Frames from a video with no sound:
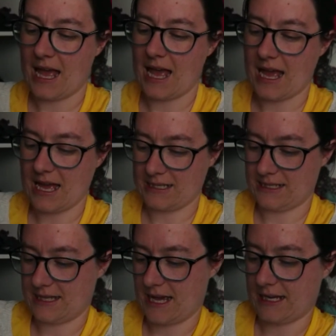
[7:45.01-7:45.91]
And
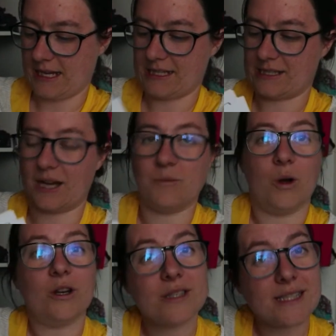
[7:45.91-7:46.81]
then he's done
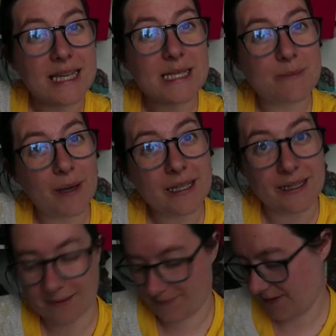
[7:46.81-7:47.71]
what looks like a
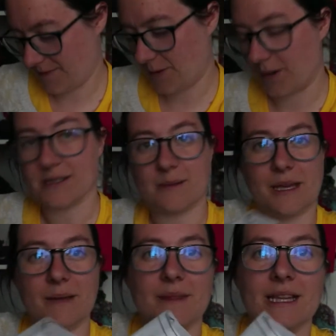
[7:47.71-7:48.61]
spider, if you ask
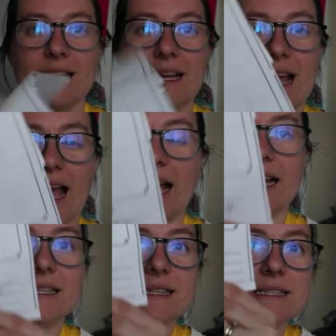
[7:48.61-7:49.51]
me.
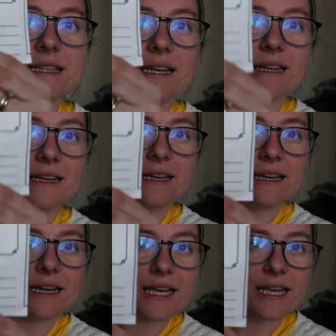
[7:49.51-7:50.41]
And
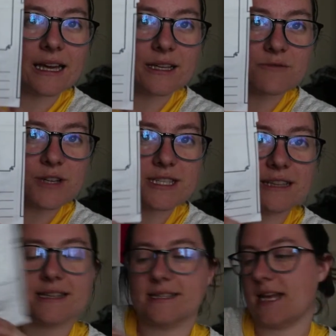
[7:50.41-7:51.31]
he has
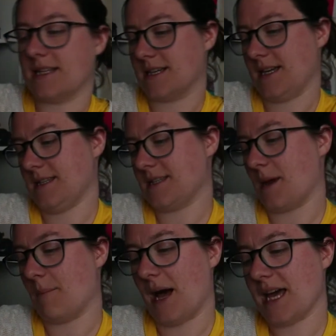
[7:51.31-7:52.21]
written the sentence,
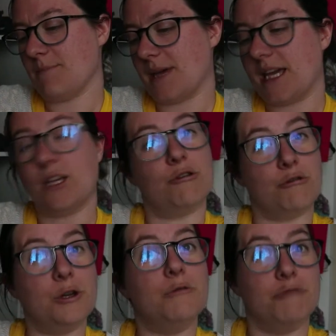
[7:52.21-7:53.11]
my bean
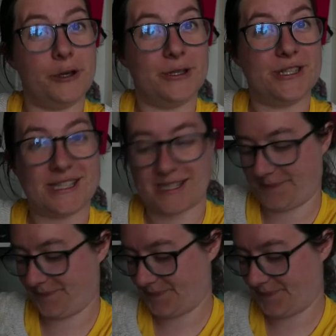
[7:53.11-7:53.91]
grew roots.